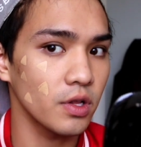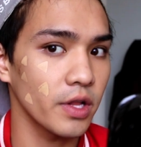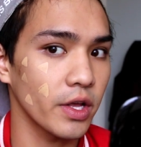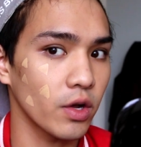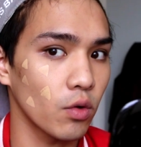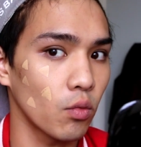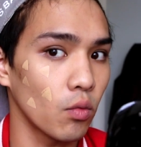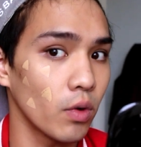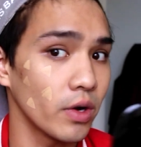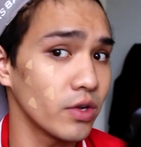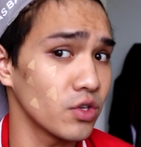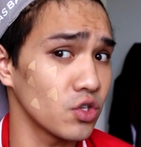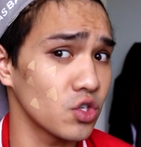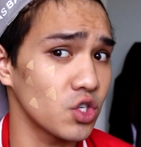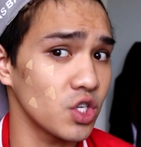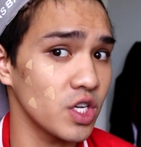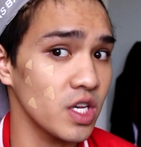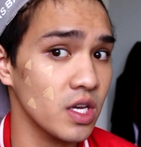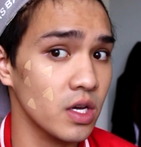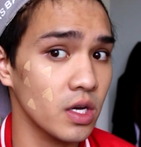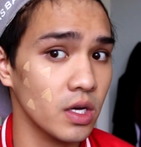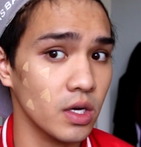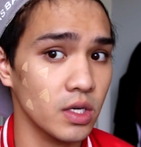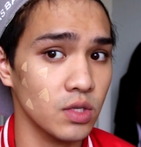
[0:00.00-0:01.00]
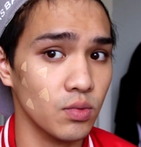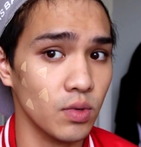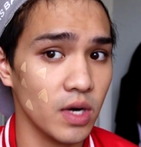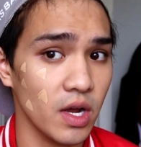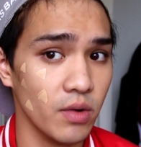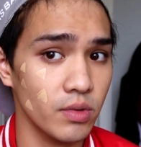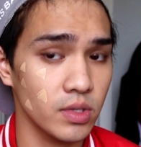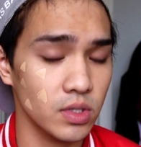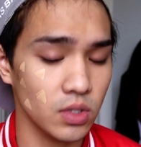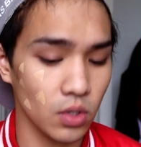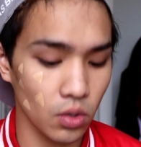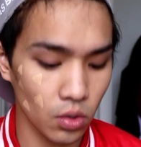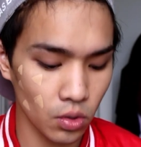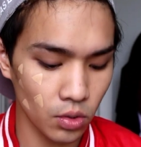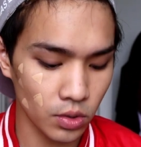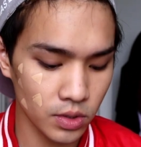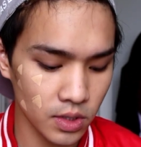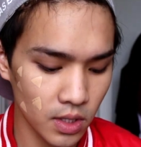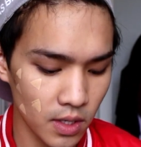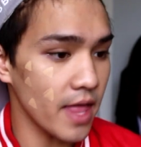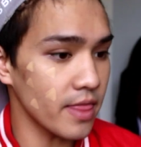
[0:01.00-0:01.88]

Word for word: like, one cheek, is what I was told.